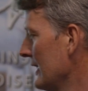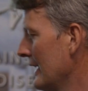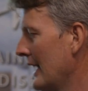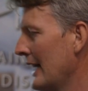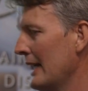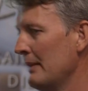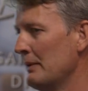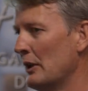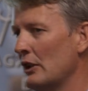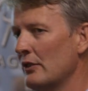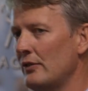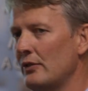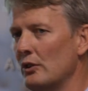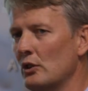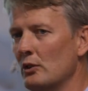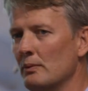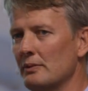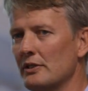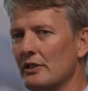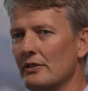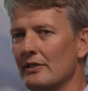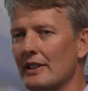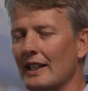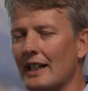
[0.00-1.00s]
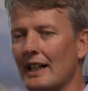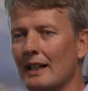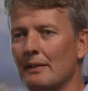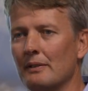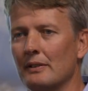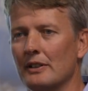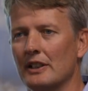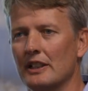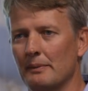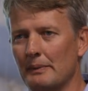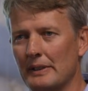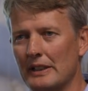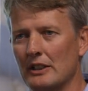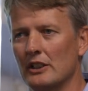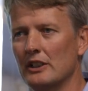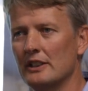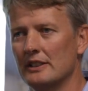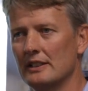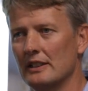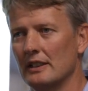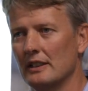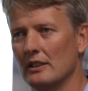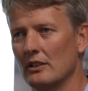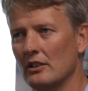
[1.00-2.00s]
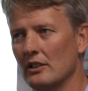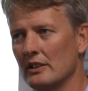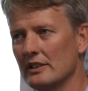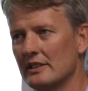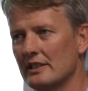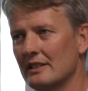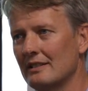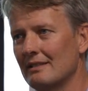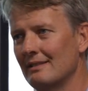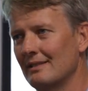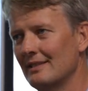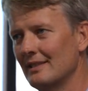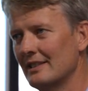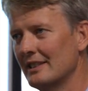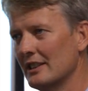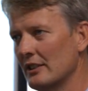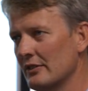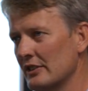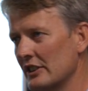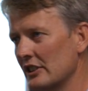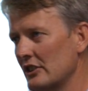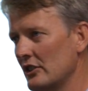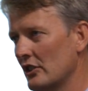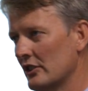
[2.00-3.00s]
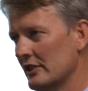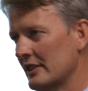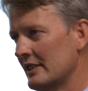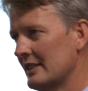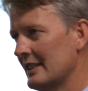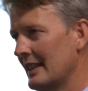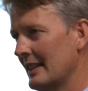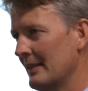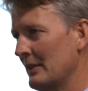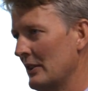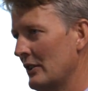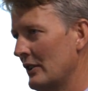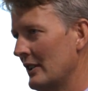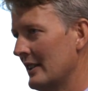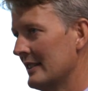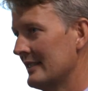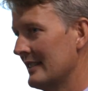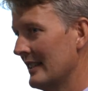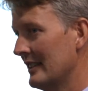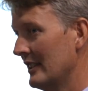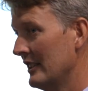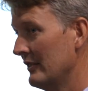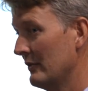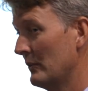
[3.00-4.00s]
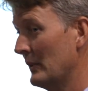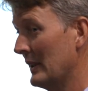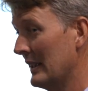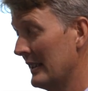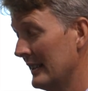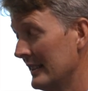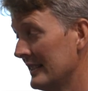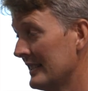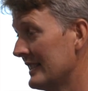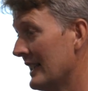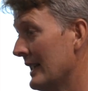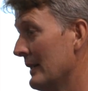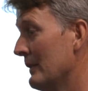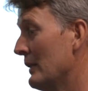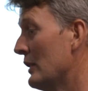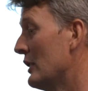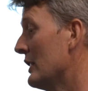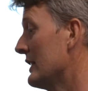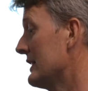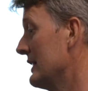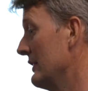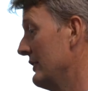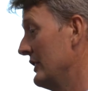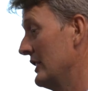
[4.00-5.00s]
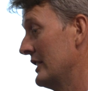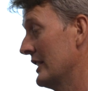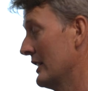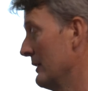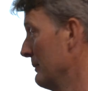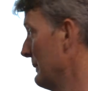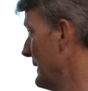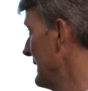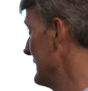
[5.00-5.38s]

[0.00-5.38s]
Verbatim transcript: labile forms of carbon can be easily lost. So if it's not stabilised, and even when it is stabilised, if you don't